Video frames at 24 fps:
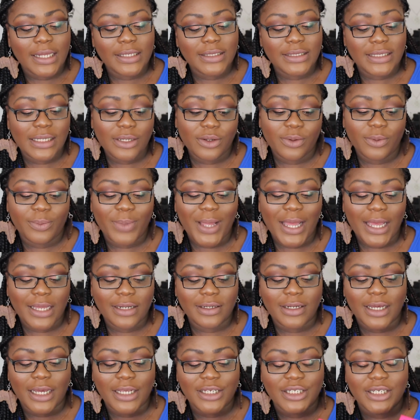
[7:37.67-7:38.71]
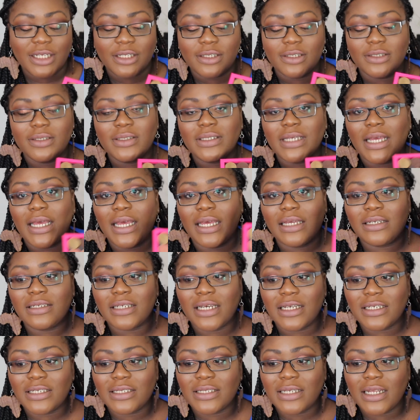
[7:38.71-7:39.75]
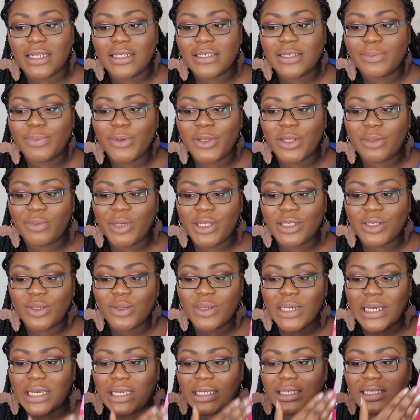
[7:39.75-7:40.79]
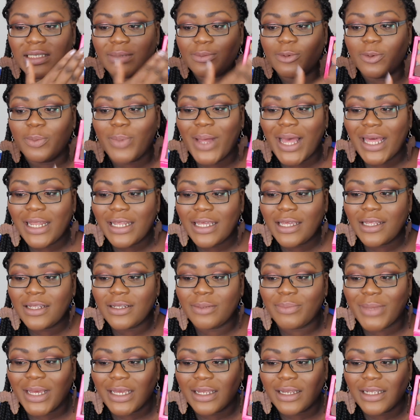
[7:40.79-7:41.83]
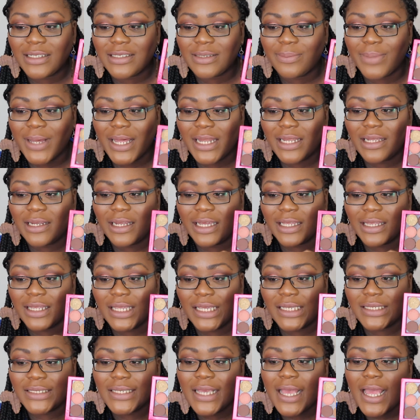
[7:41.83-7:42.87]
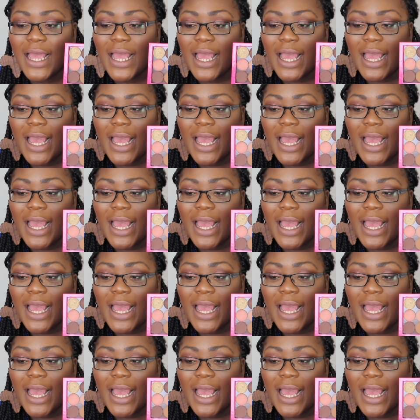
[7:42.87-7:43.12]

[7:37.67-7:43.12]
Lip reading: single pan eyeshadows, and I decided to put them into a small palette, a magnetic palette like this.